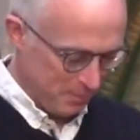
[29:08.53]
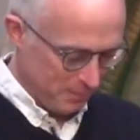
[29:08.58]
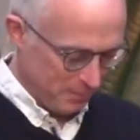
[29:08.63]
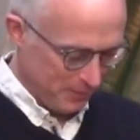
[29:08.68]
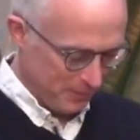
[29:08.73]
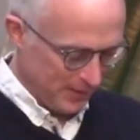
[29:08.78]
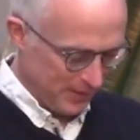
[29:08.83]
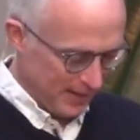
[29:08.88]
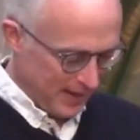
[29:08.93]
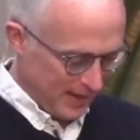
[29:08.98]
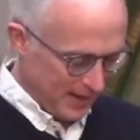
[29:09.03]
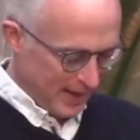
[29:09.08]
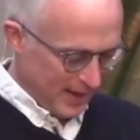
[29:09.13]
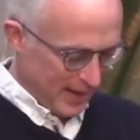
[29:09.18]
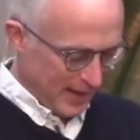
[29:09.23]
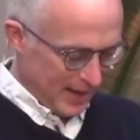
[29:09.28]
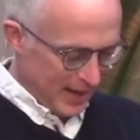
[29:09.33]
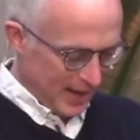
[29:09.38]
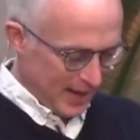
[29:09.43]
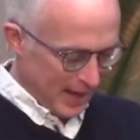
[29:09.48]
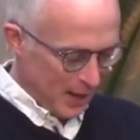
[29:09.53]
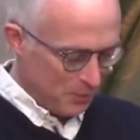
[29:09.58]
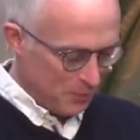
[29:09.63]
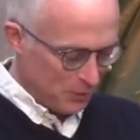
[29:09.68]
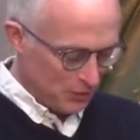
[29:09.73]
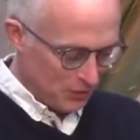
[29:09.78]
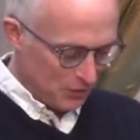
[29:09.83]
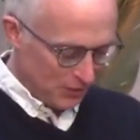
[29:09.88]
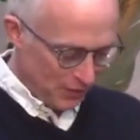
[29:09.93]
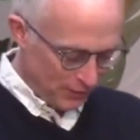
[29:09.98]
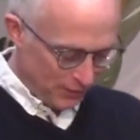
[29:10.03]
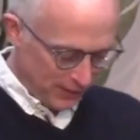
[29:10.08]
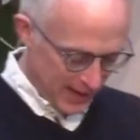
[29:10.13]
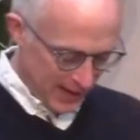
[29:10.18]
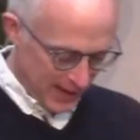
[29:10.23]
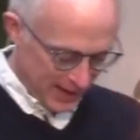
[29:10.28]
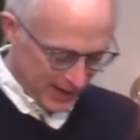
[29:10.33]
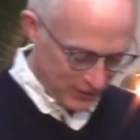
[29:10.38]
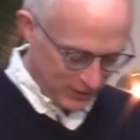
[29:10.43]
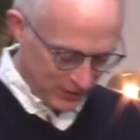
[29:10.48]
reflecting on it on the basis of
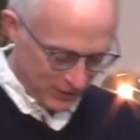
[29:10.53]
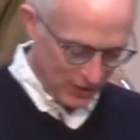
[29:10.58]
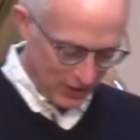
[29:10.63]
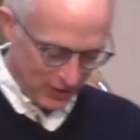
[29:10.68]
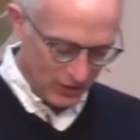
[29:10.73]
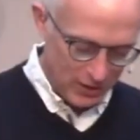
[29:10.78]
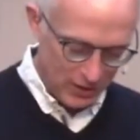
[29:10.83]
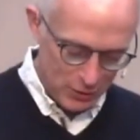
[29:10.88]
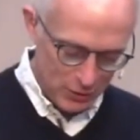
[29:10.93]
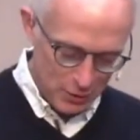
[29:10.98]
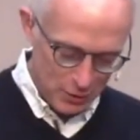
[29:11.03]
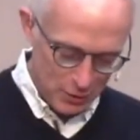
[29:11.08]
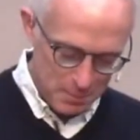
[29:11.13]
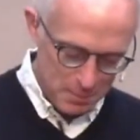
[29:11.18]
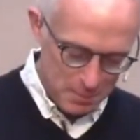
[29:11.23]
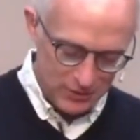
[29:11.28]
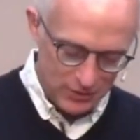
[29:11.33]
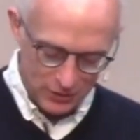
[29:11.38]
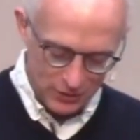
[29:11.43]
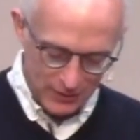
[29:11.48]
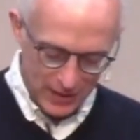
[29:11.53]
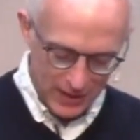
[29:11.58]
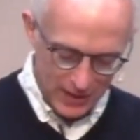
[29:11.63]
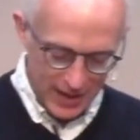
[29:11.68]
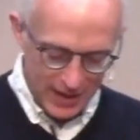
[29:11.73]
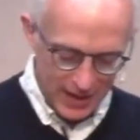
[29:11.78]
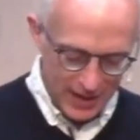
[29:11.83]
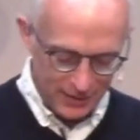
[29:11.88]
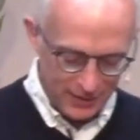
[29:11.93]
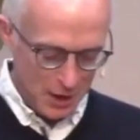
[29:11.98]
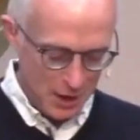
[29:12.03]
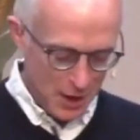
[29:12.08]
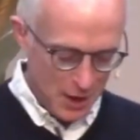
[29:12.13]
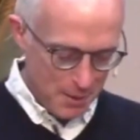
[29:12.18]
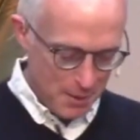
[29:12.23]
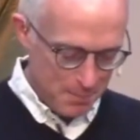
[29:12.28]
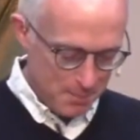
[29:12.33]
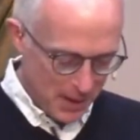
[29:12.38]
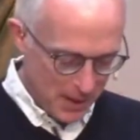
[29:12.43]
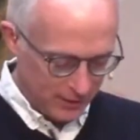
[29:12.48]
other past
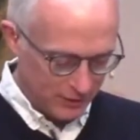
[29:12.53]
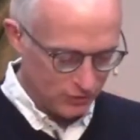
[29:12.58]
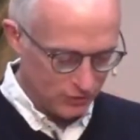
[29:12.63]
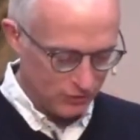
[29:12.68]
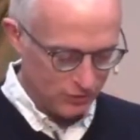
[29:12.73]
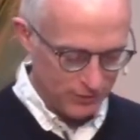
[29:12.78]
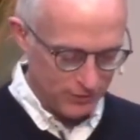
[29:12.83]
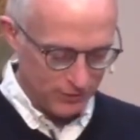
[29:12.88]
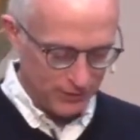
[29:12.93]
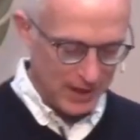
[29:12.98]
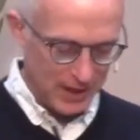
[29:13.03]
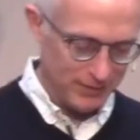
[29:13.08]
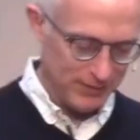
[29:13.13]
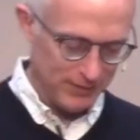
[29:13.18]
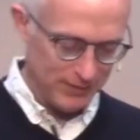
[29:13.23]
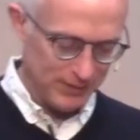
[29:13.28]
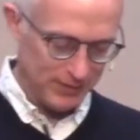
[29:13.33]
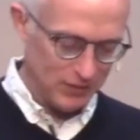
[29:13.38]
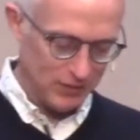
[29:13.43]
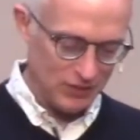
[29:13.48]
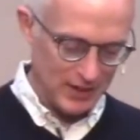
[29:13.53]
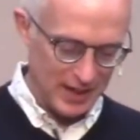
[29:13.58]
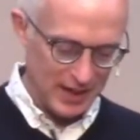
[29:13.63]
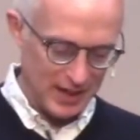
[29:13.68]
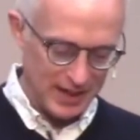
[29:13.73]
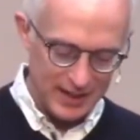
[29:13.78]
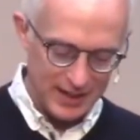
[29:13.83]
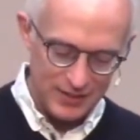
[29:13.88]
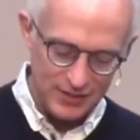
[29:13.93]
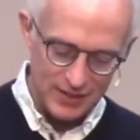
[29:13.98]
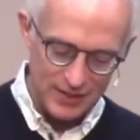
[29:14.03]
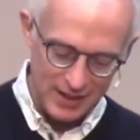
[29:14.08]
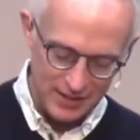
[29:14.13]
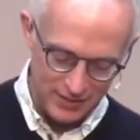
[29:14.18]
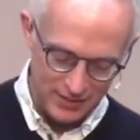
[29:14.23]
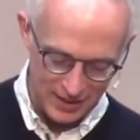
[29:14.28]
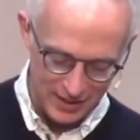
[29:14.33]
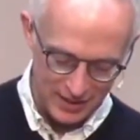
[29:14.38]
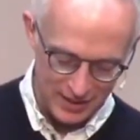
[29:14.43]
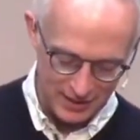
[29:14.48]
revivals, and he says this:
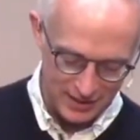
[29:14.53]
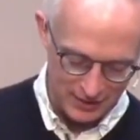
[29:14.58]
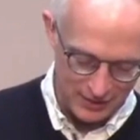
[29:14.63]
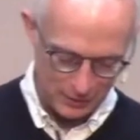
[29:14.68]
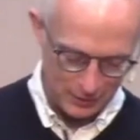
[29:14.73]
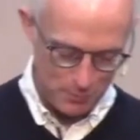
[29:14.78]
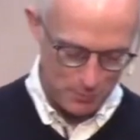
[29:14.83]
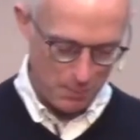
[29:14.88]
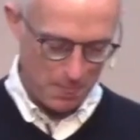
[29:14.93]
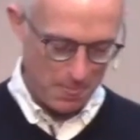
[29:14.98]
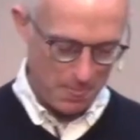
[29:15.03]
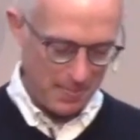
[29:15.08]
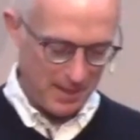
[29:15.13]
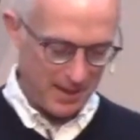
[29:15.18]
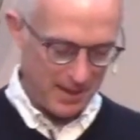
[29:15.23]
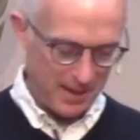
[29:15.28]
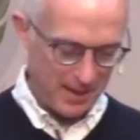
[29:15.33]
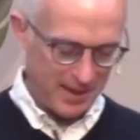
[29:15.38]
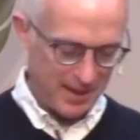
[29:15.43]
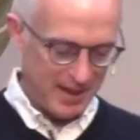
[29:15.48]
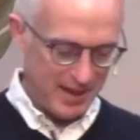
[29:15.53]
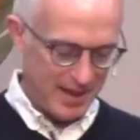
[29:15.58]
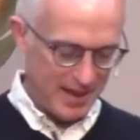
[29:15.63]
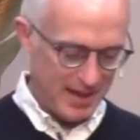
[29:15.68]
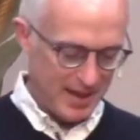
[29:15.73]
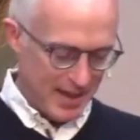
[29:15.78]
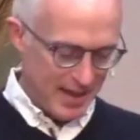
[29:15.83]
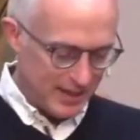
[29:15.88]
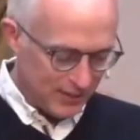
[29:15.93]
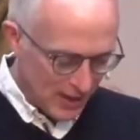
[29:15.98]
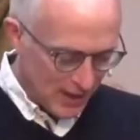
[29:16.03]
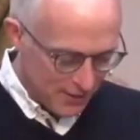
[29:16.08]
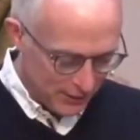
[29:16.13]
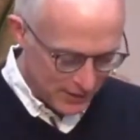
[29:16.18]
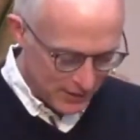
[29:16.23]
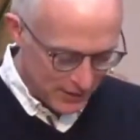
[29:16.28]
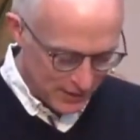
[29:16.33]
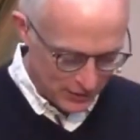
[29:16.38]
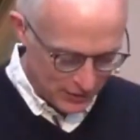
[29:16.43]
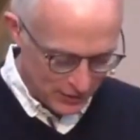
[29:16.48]
it is ever the darkest hour
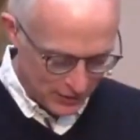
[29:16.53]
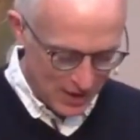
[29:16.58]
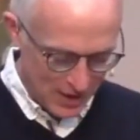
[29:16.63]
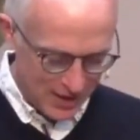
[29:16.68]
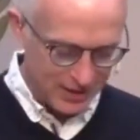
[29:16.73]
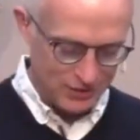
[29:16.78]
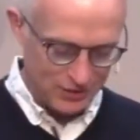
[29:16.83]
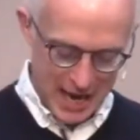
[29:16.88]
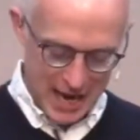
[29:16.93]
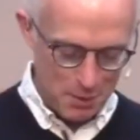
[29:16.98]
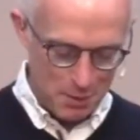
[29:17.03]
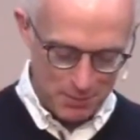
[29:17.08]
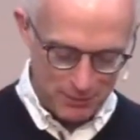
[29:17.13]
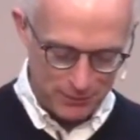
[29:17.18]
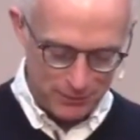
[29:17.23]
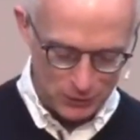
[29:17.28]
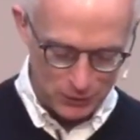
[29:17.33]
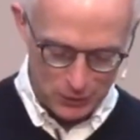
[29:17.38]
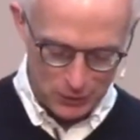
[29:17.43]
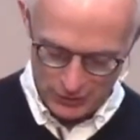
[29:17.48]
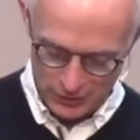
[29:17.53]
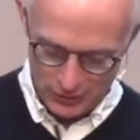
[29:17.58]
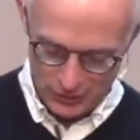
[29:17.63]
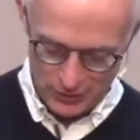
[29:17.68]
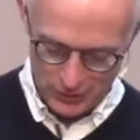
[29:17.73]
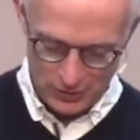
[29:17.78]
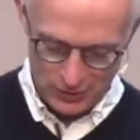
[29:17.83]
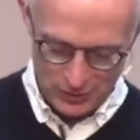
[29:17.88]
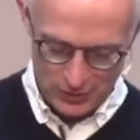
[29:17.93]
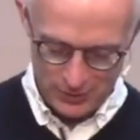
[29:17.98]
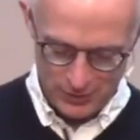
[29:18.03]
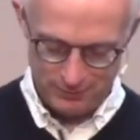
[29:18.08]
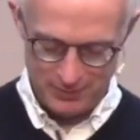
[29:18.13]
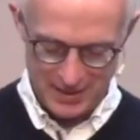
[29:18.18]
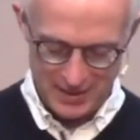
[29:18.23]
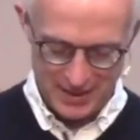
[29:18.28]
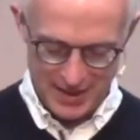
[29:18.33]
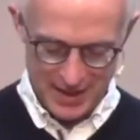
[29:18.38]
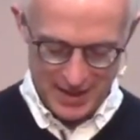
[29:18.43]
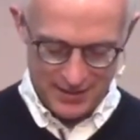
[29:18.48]
before the dawn. The nation
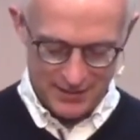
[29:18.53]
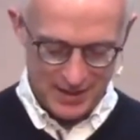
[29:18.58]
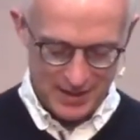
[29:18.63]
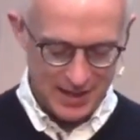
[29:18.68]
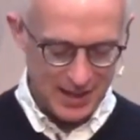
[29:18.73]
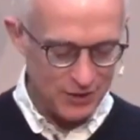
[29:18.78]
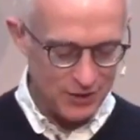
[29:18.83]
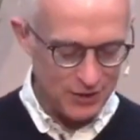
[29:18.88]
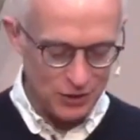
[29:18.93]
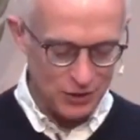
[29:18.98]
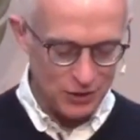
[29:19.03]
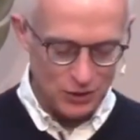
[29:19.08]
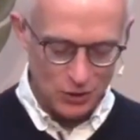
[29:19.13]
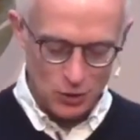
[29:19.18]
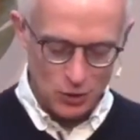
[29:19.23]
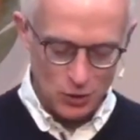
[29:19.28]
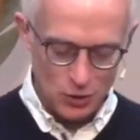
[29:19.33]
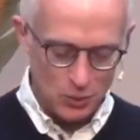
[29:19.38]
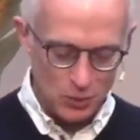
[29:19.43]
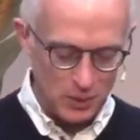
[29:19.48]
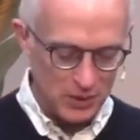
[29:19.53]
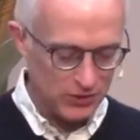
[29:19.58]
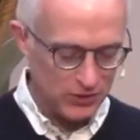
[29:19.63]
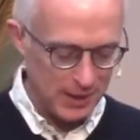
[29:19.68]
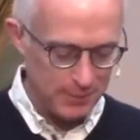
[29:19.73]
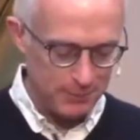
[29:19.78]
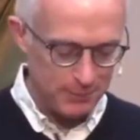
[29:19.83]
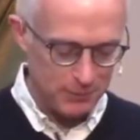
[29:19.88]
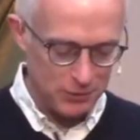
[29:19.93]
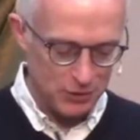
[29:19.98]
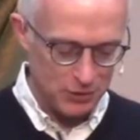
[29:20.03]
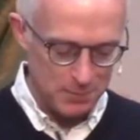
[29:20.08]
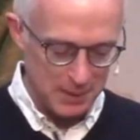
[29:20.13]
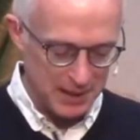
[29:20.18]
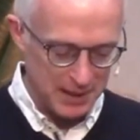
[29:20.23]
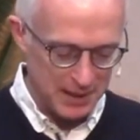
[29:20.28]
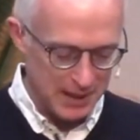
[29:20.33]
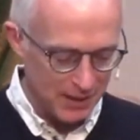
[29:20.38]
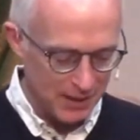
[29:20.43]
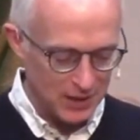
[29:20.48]
always seems to be given over to the evil
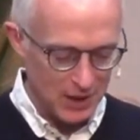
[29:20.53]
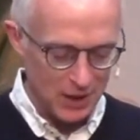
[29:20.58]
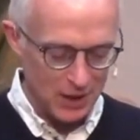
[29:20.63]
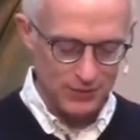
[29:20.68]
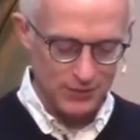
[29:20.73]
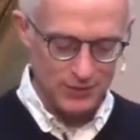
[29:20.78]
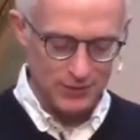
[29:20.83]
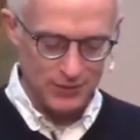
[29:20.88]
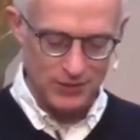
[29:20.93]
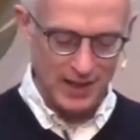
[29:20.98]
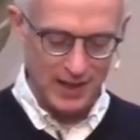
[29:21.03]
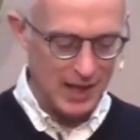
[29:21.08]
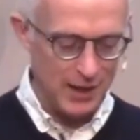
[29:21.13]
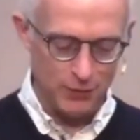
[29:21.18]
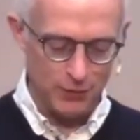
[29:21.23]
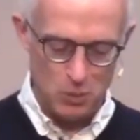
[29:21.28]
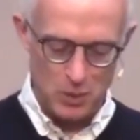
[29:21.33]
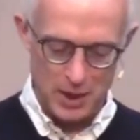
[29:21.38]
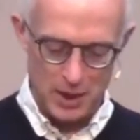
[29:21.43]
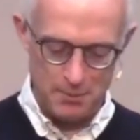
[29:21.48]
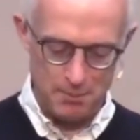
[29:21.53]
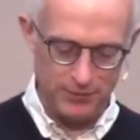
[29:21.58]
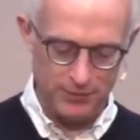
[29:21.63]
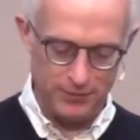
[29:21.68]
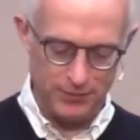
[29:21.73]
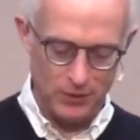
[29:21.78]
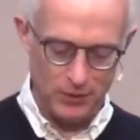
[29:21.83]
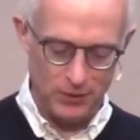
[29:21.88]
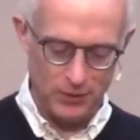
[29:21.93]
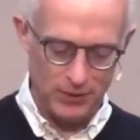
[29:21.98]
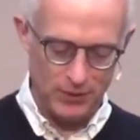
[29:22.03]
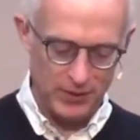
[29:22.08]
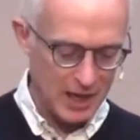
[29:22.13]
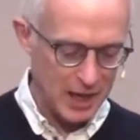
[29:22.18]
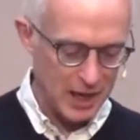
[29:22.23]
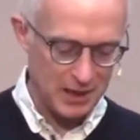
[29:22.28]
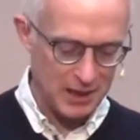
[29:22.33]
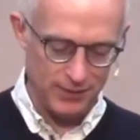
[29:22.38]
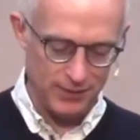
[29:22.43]
one before the coming of the Son of Man.